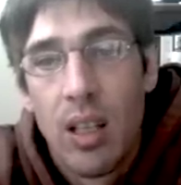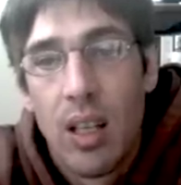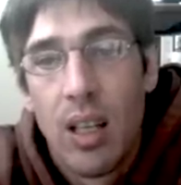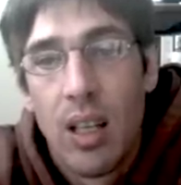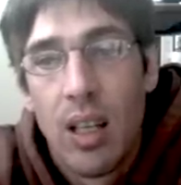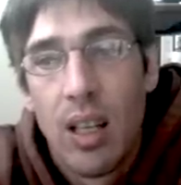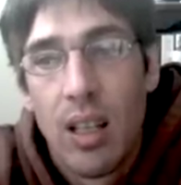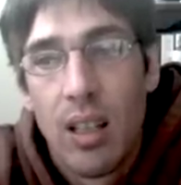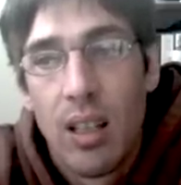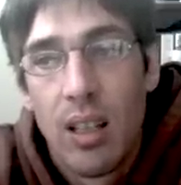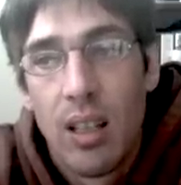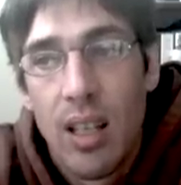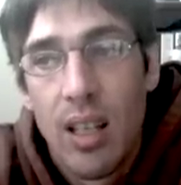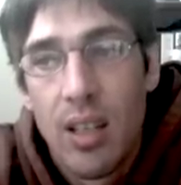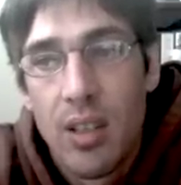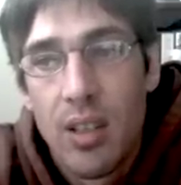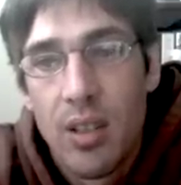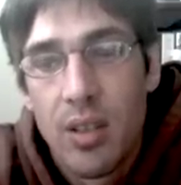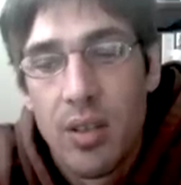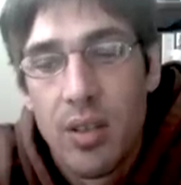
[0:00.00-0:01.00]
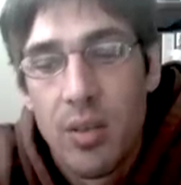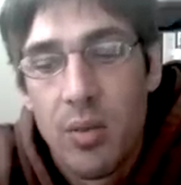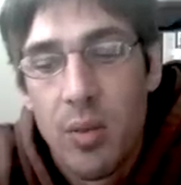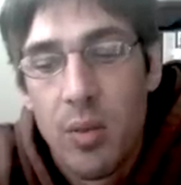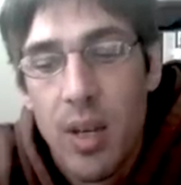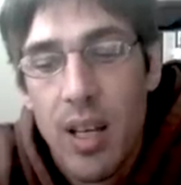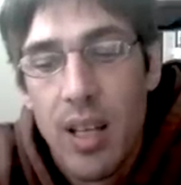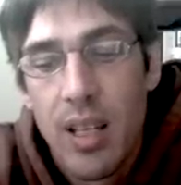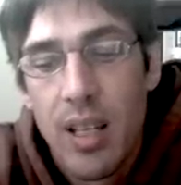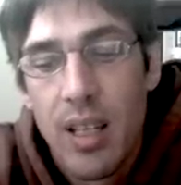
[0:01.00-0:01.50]
Uh, and just the
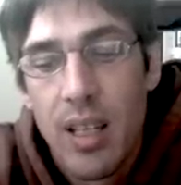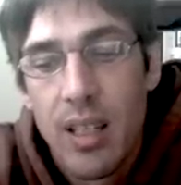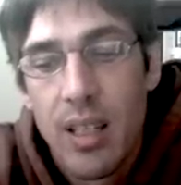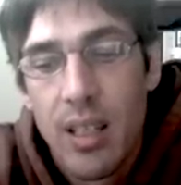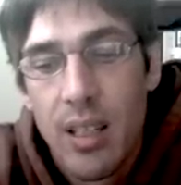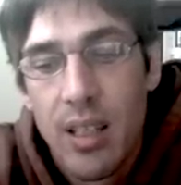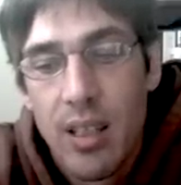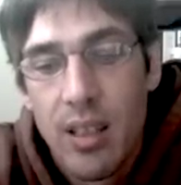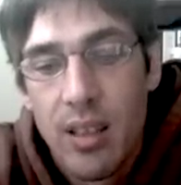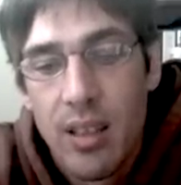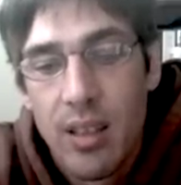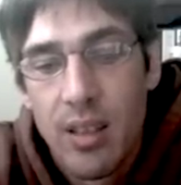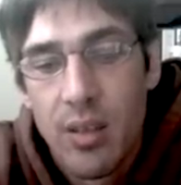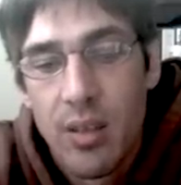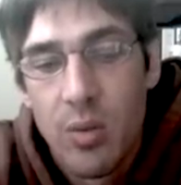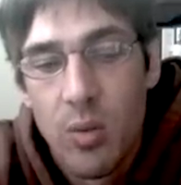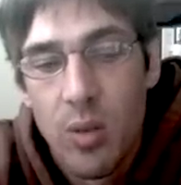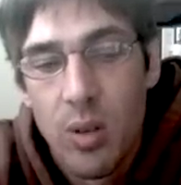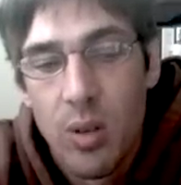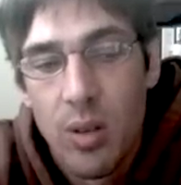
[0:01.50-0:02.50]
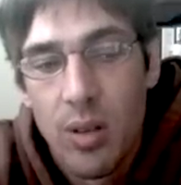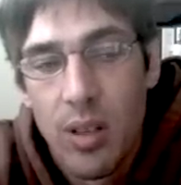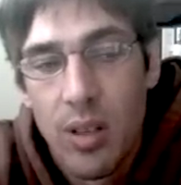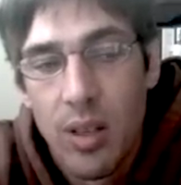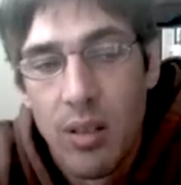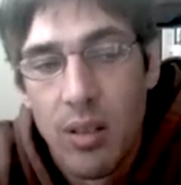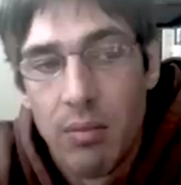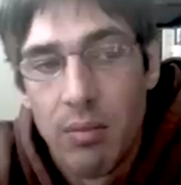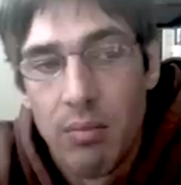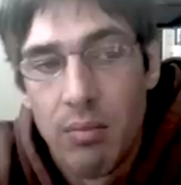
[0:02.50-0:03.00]
way Indians were
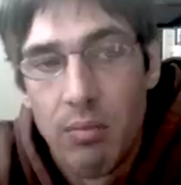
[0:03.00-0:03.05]
um,